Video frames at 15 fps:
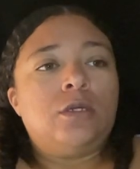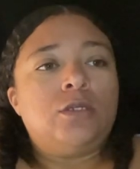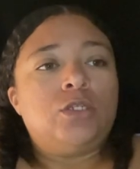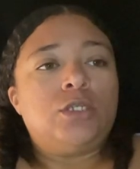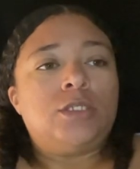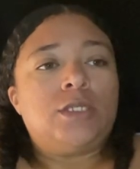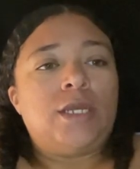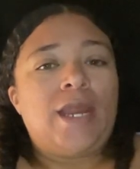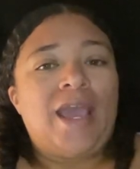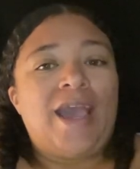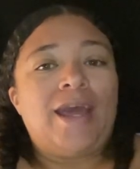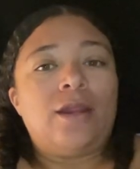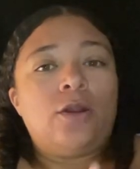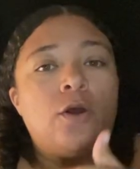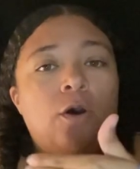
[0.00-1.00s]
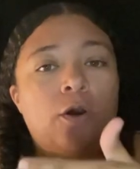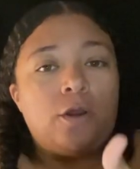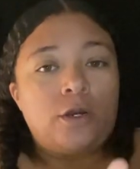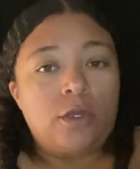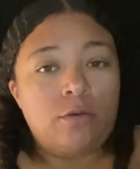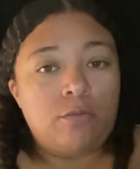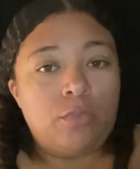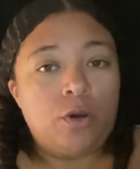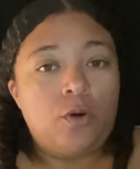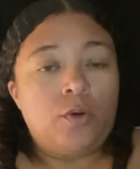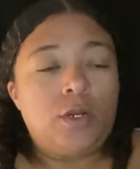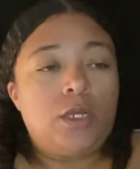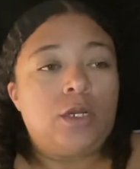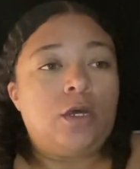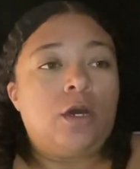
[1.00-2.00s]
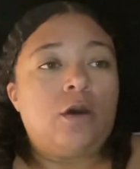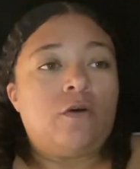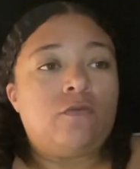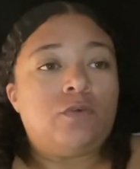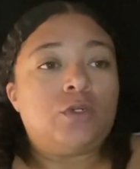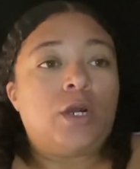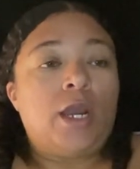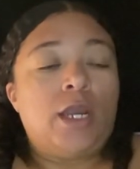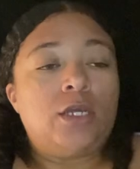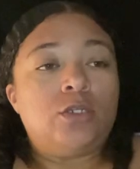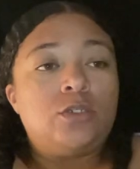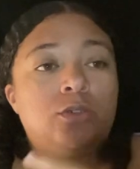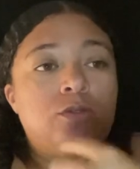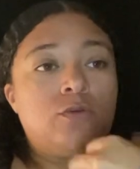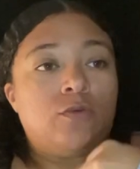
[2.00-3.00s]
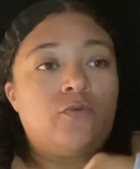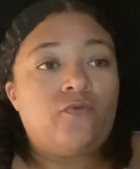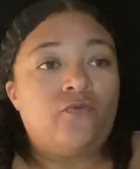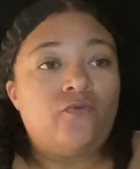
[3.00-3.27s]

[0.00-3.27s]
just an added on component of trying to